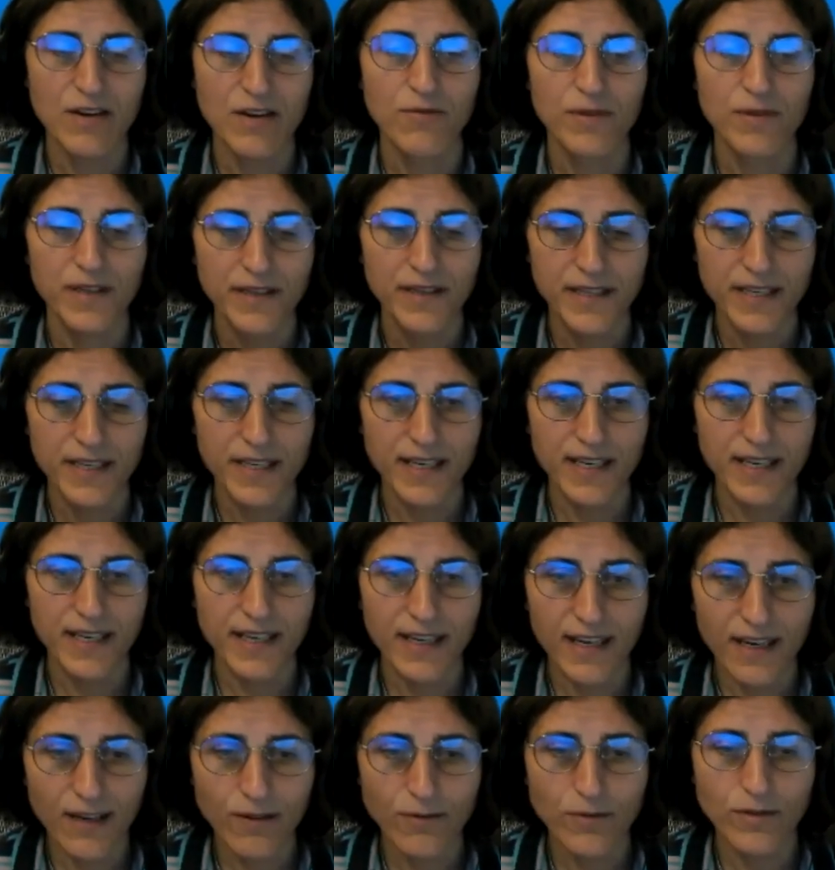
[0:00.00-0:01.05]
We really
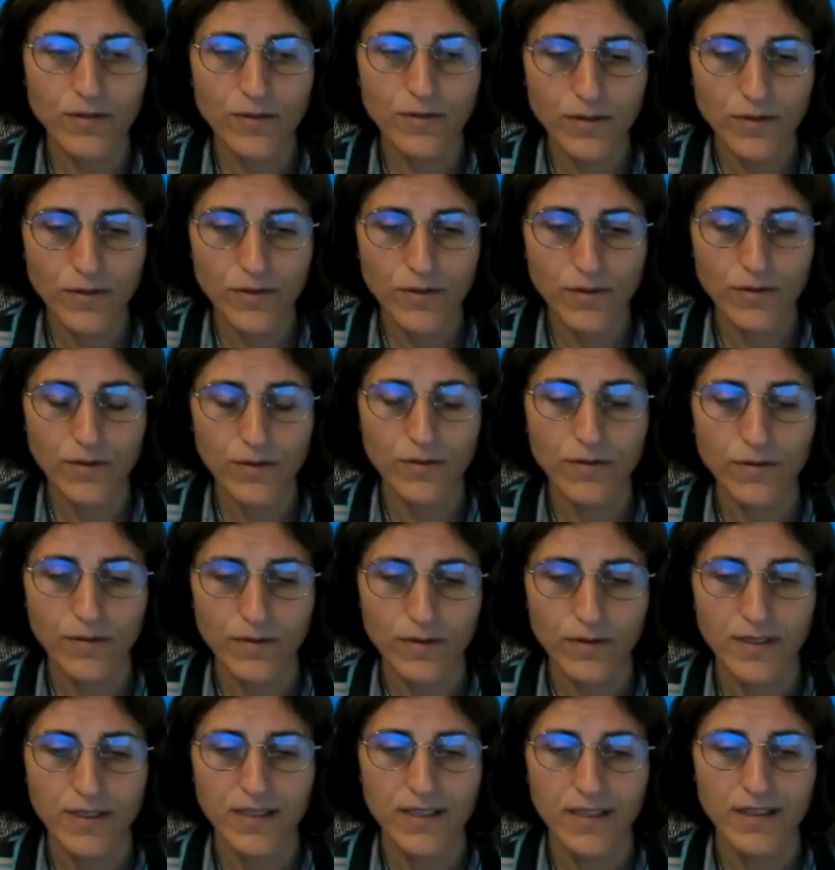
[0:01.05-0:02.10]
count on you
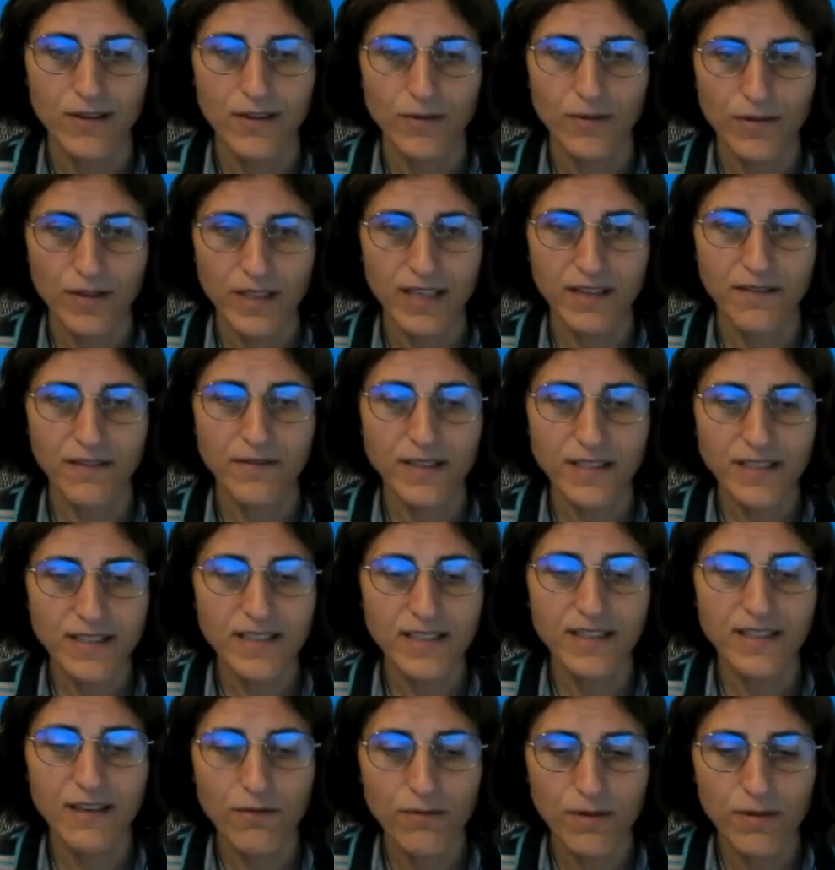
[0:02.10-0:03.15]
on every
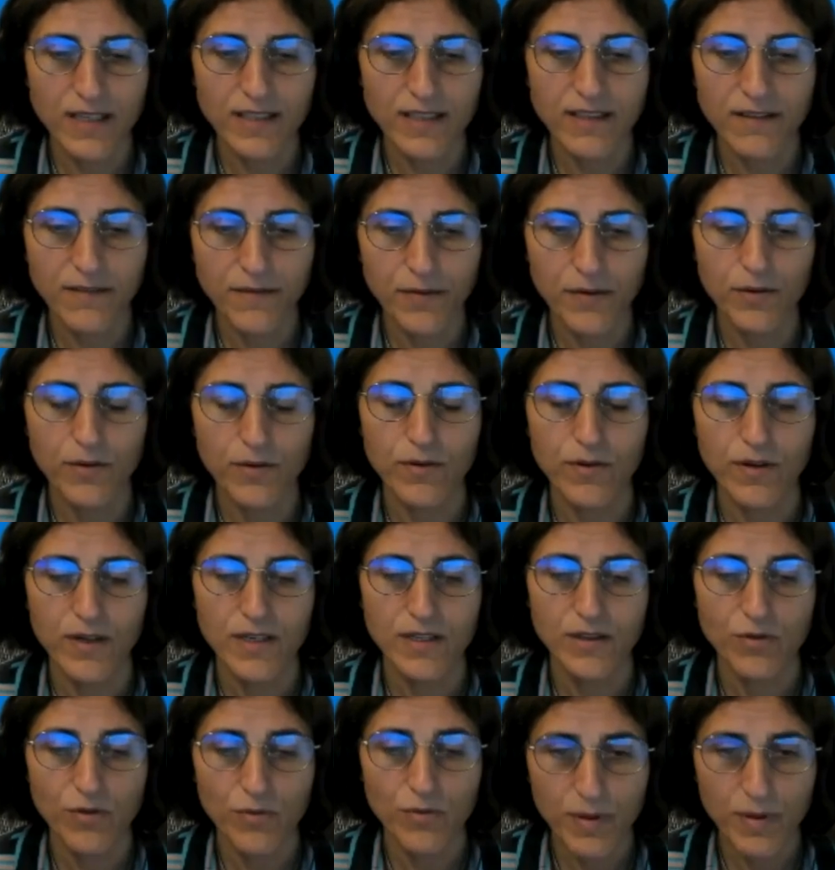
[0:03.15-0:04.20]
single one of you
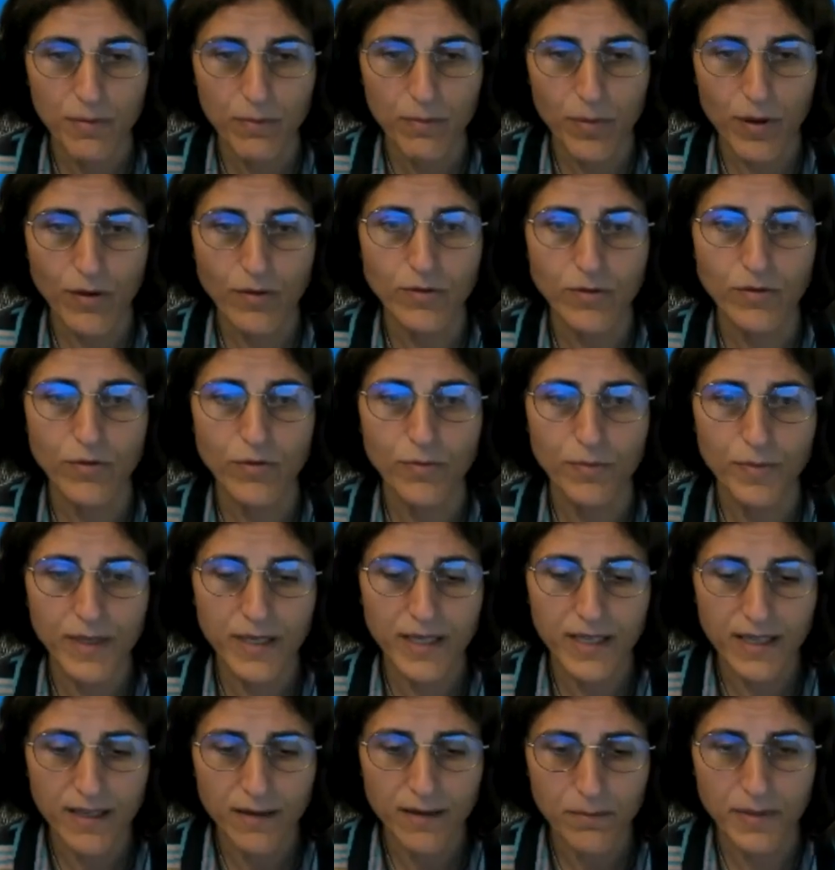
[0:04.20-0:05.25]
to be bold, to
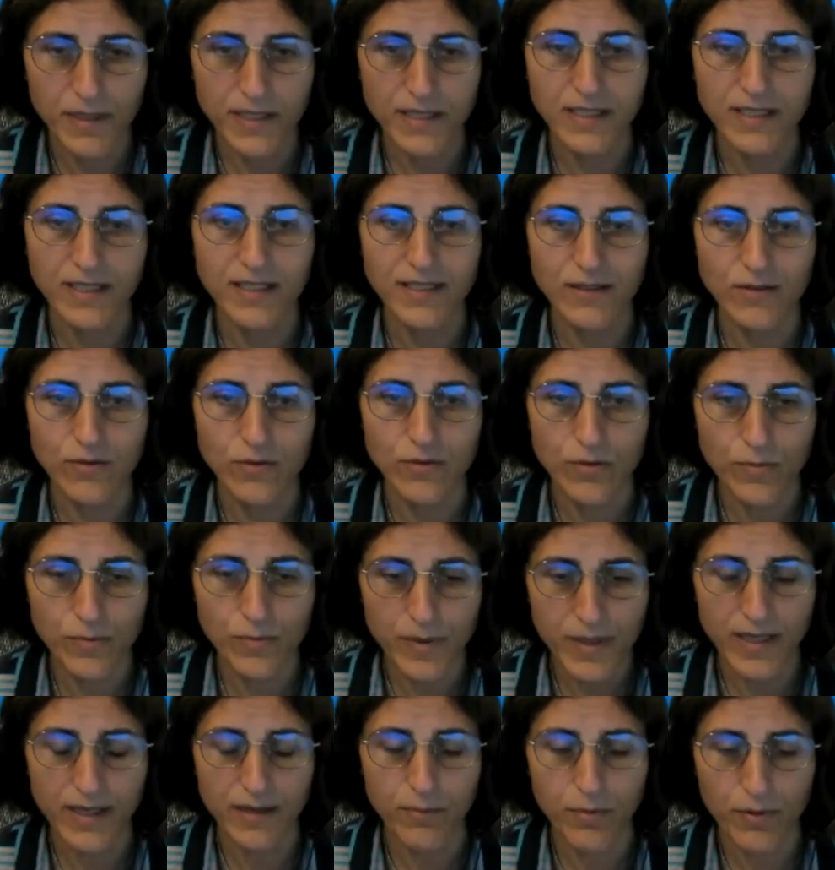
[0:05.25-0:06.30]
be ambitious, to
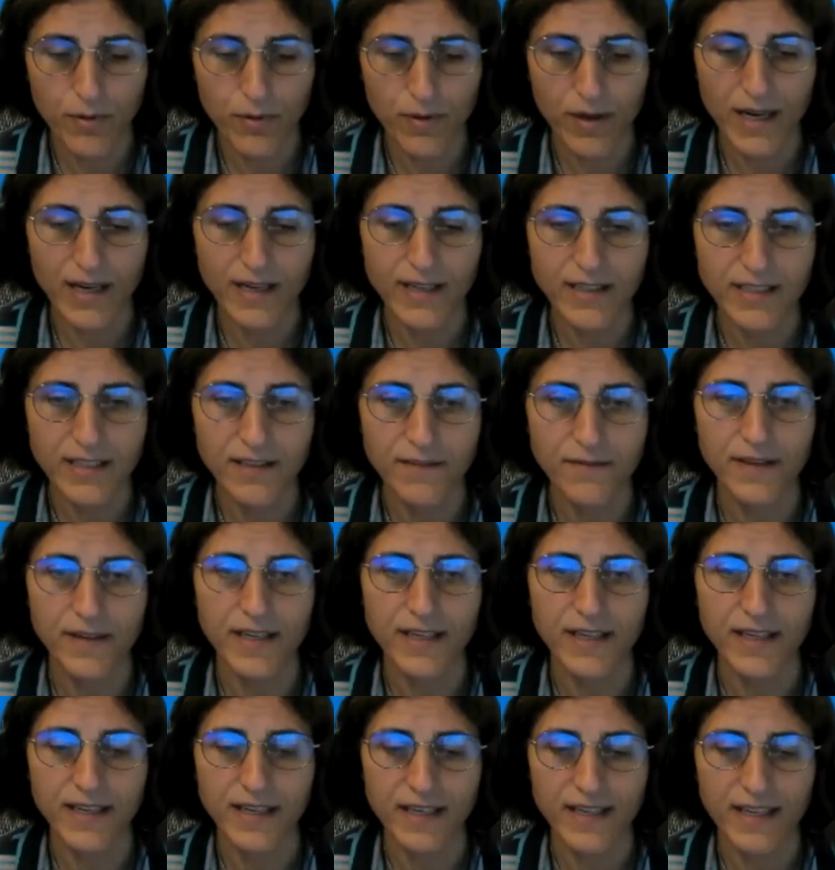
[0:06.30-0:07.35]
be proactive,
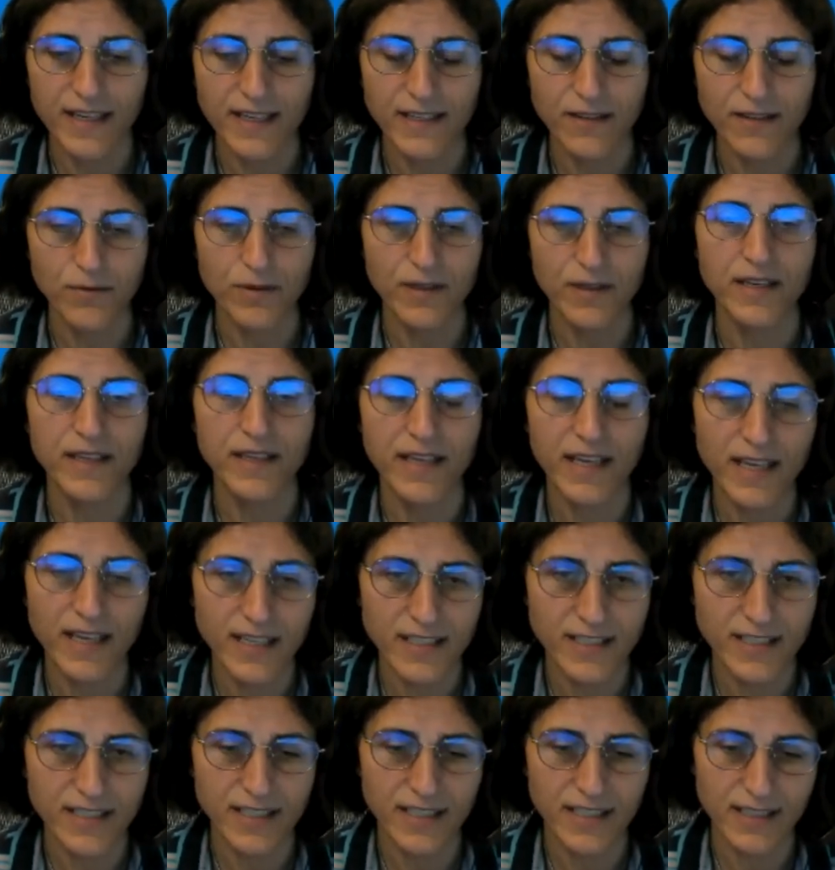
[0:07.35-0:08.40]
uh, and to
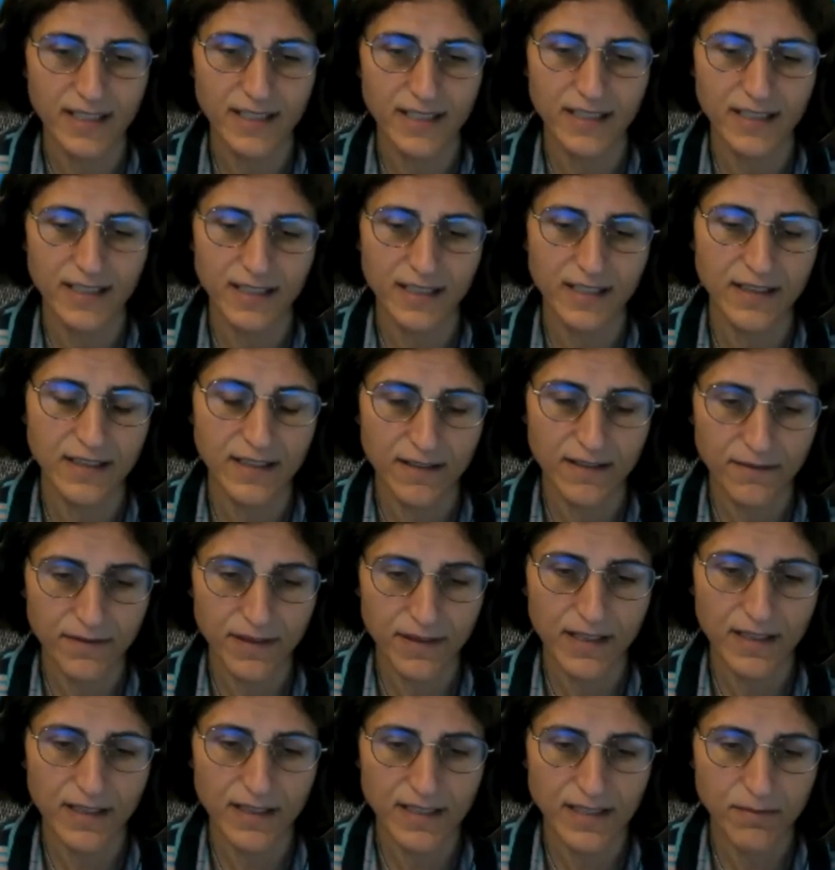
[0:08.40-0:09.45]
engage in uh, in uh,
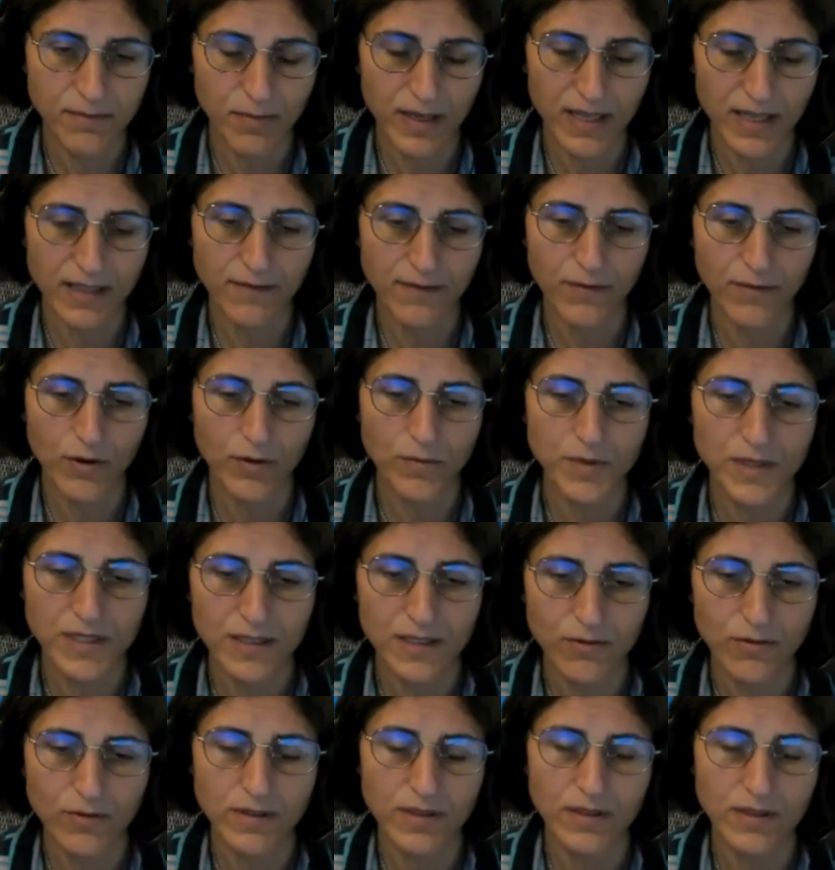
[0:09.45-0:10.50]
various platforms
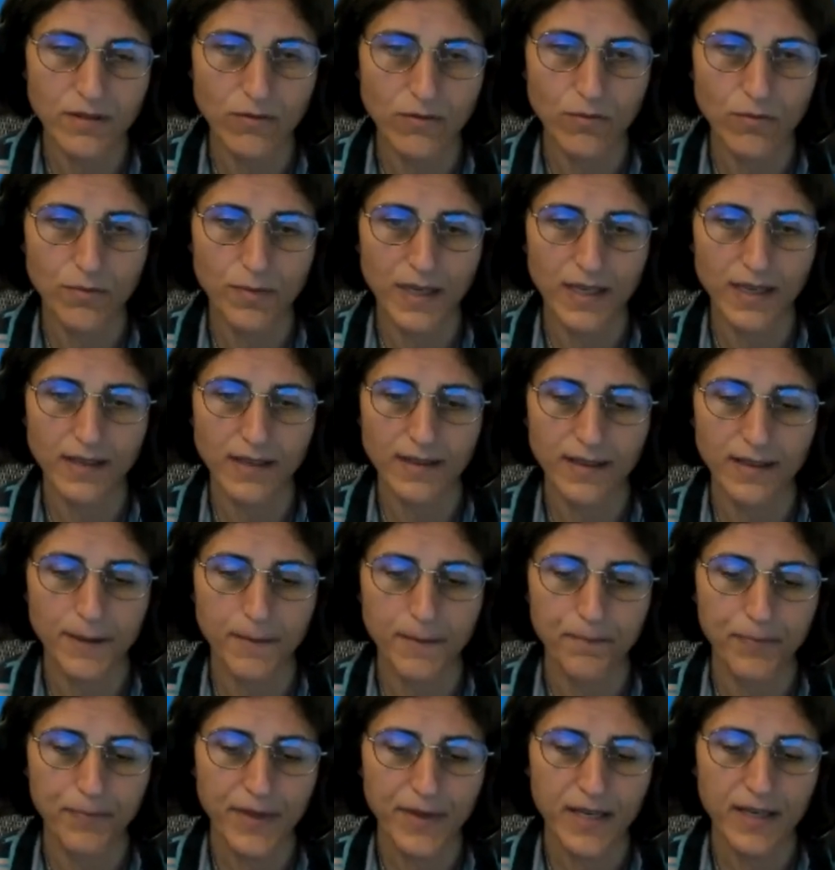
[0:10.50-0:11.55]
in order to make the,